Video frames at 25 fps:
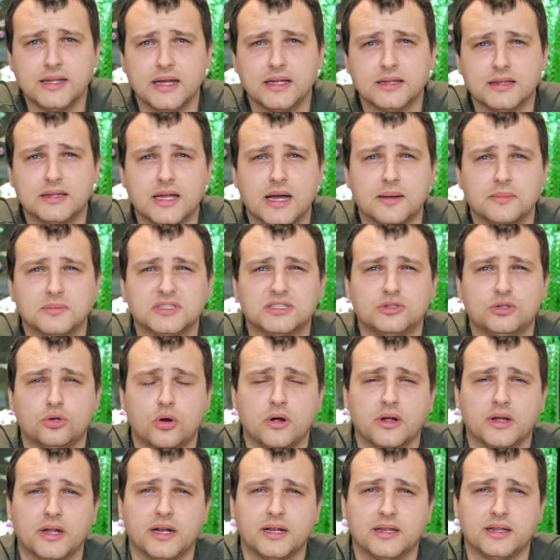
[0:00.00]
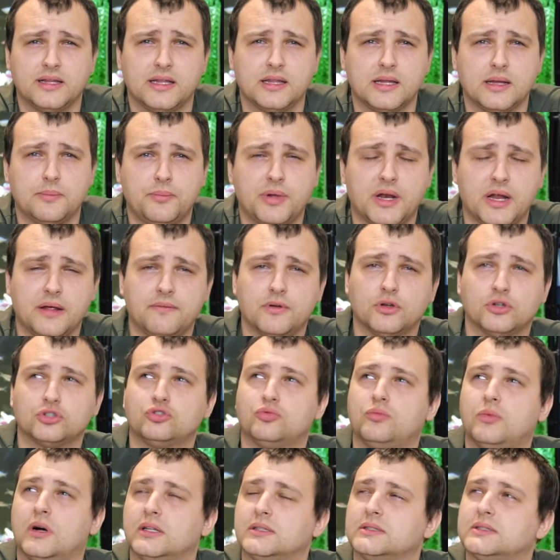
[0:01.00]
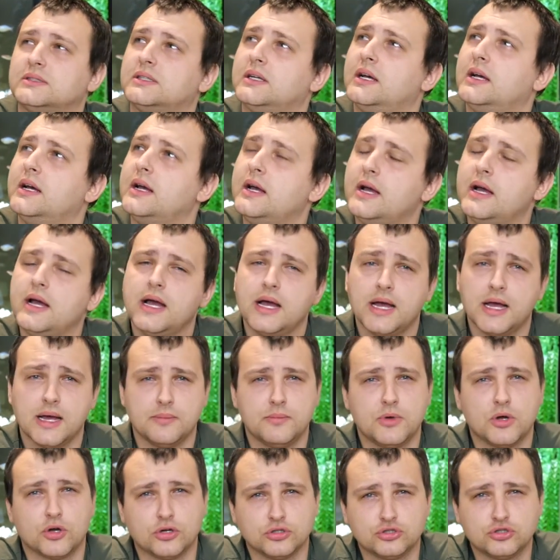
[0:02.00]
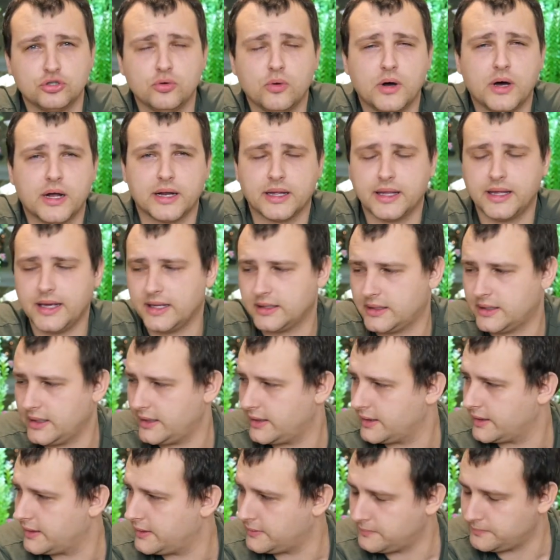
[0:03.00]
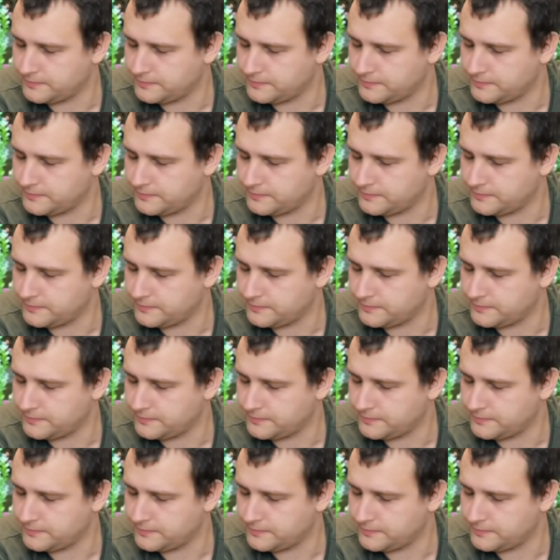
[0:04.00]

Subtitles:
10 times stronger than the previous ones because you are getting